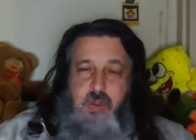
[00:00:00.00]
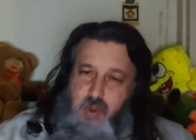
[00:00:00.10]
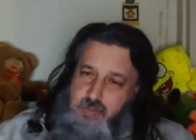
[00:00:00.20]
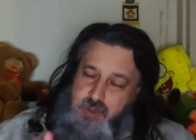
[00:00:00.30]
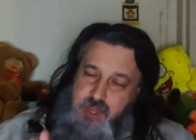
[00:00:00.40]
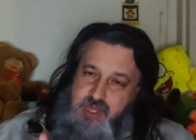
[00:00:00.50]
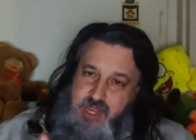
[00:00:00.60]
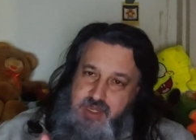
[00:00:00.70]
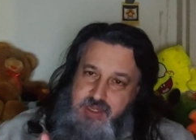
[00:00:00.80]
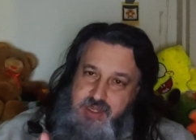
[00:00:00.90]
well, not not
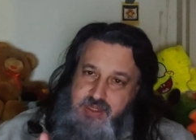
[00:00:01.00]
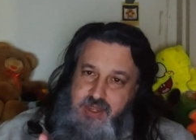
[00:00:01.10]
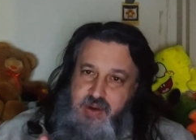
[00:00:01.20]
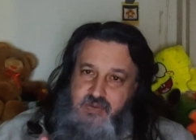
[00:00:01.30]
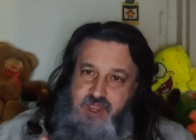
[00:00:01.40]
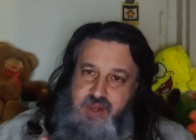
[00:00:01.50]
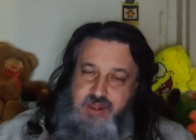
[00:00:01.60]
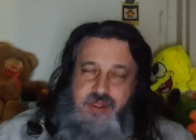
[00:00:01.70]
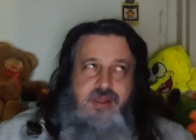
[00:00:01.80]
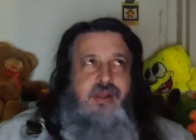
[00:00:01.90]
yet. That's not over yet.